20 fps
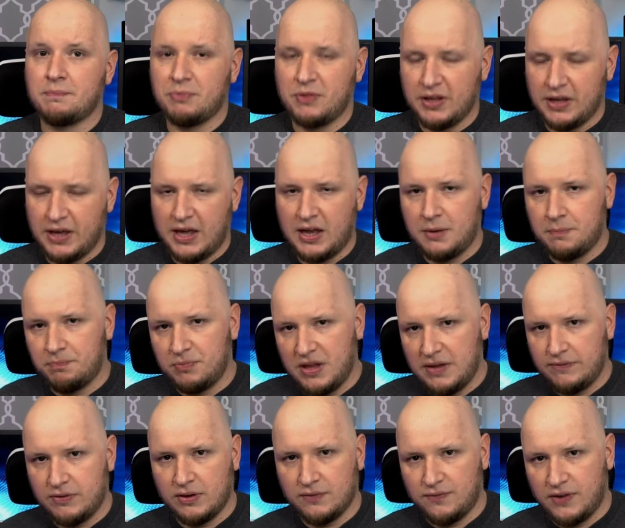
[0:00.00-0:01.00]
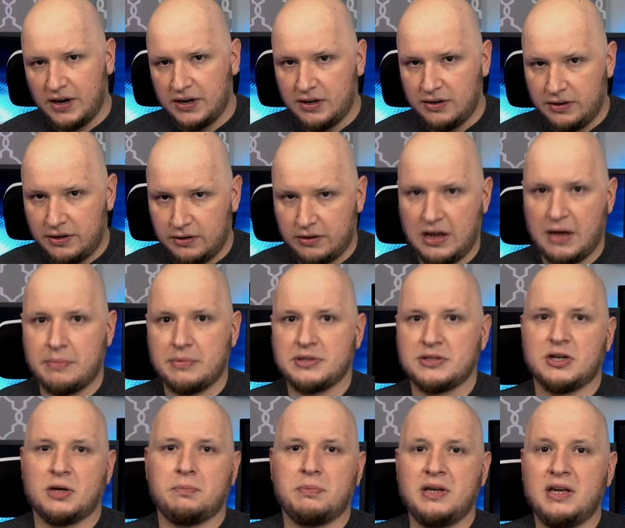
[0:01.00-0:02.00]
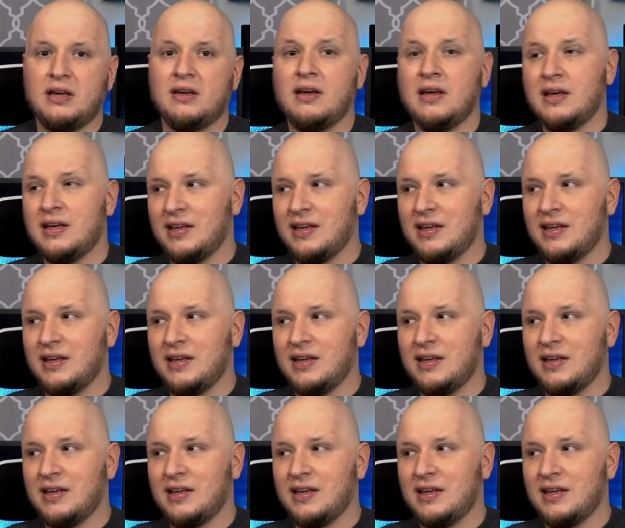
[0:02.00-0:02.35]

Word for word: Again, if you can find it near MSRP,